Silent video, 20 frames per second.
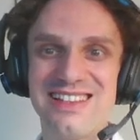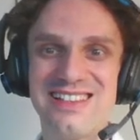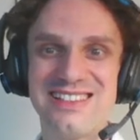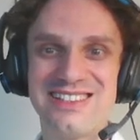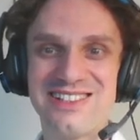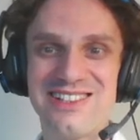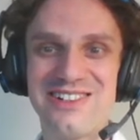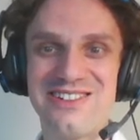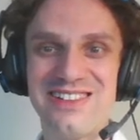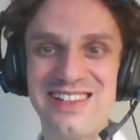
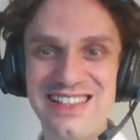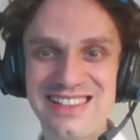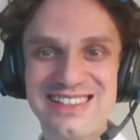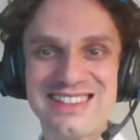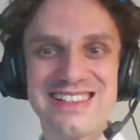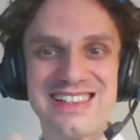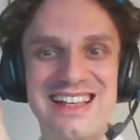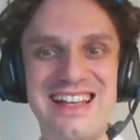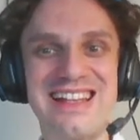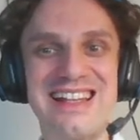So
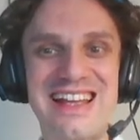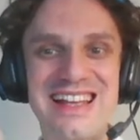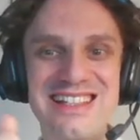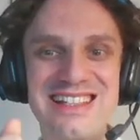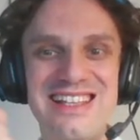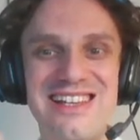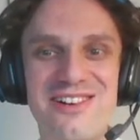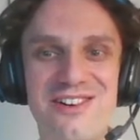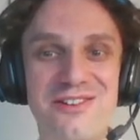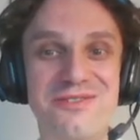it's an
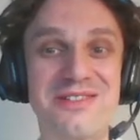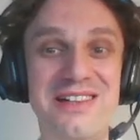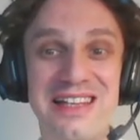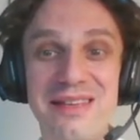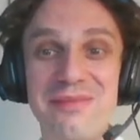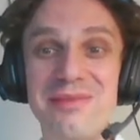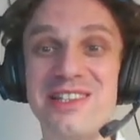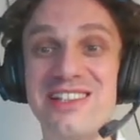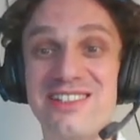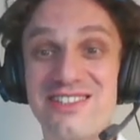idea of a
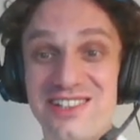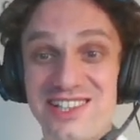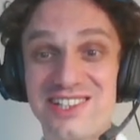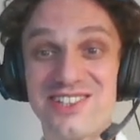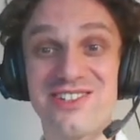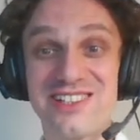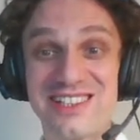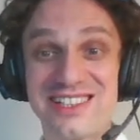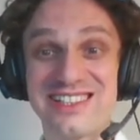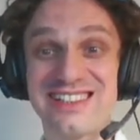limited
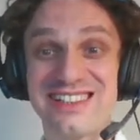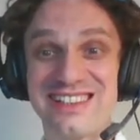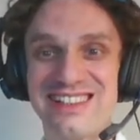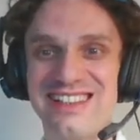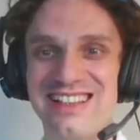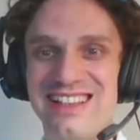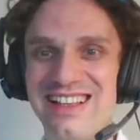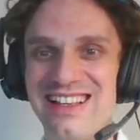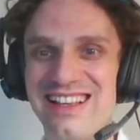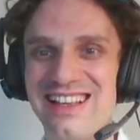resource
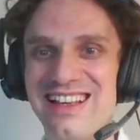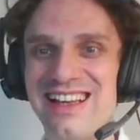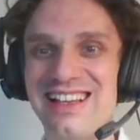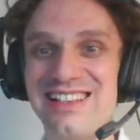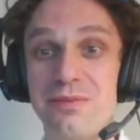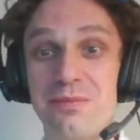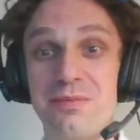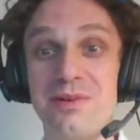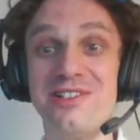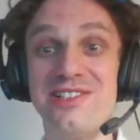
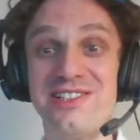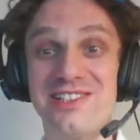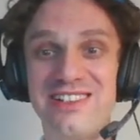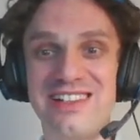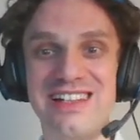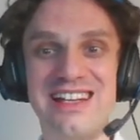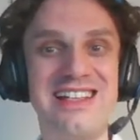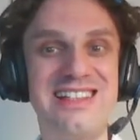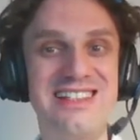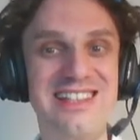as opposed to
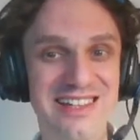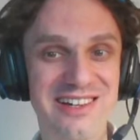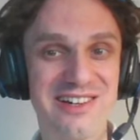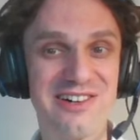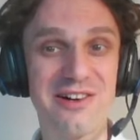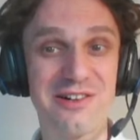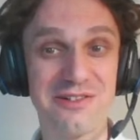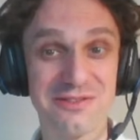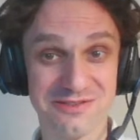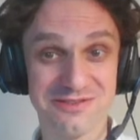an idea
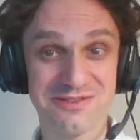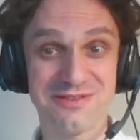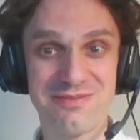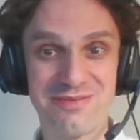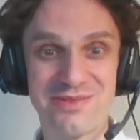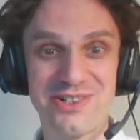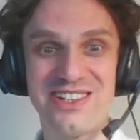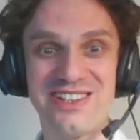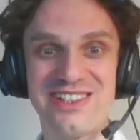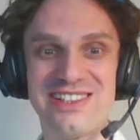of
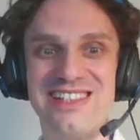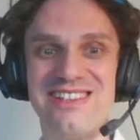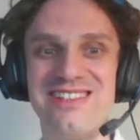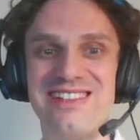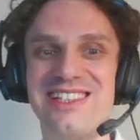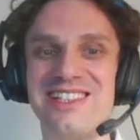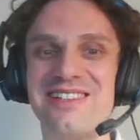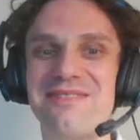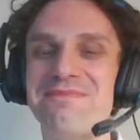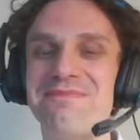productivity.